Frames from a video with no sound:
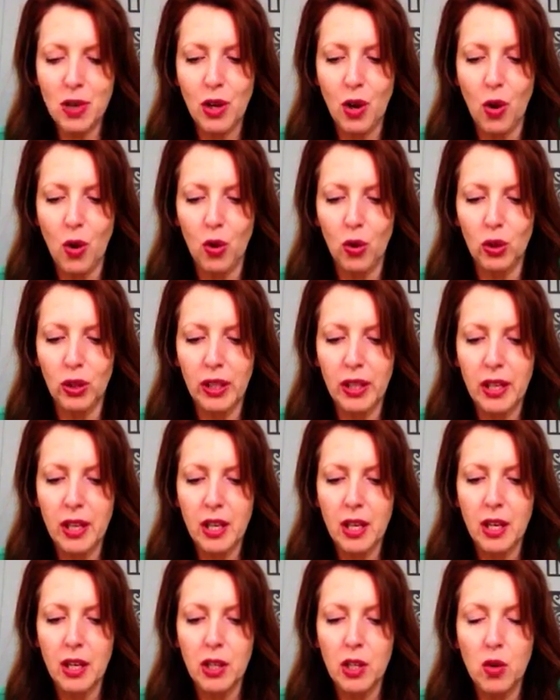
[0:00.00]
goal,
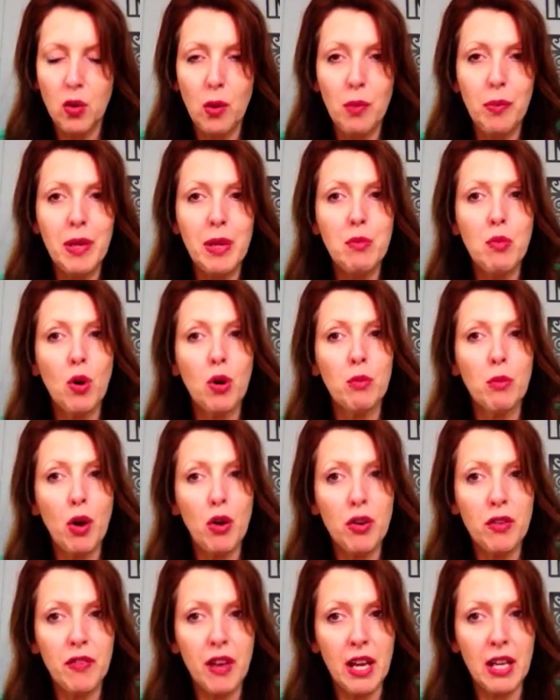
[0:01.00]
you will be more
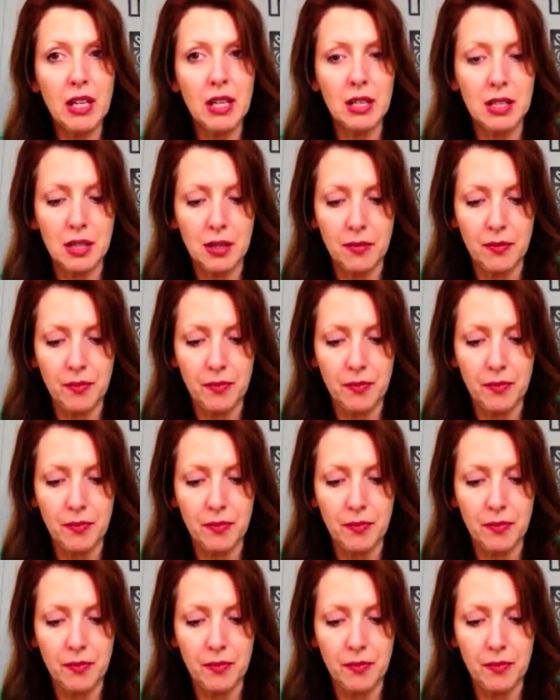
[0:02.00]
motivated.